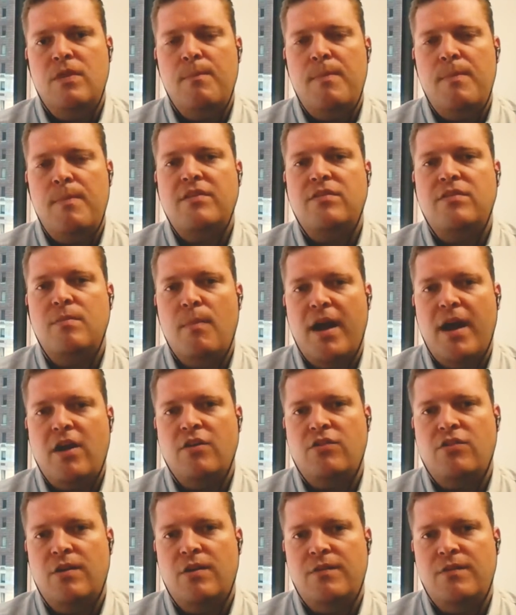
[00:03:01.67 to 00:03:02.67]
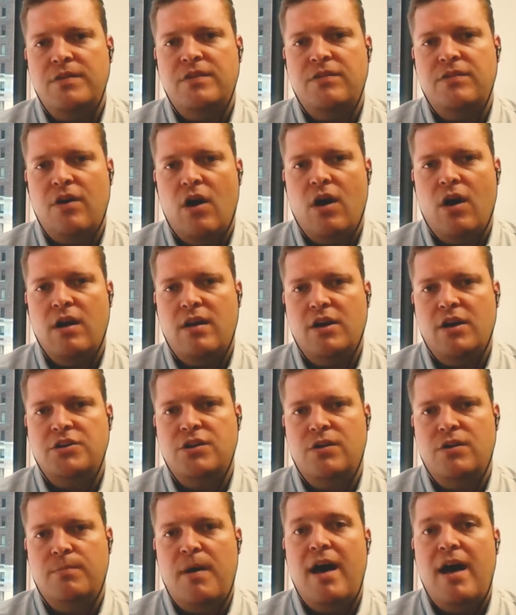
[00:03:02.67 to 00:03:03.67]
the best microservices
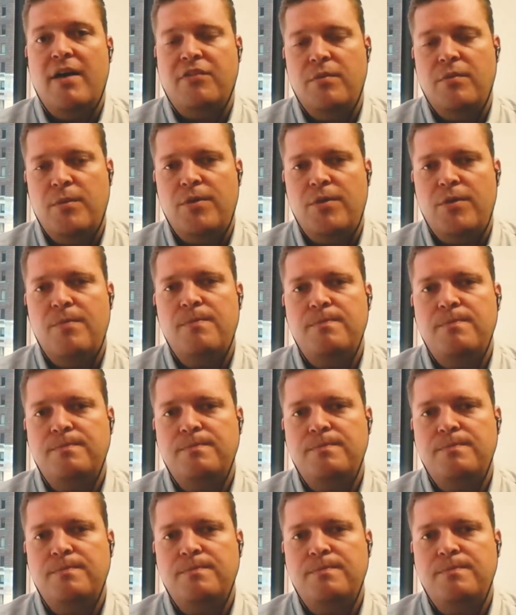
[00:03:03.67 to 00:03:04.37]
architecture possible.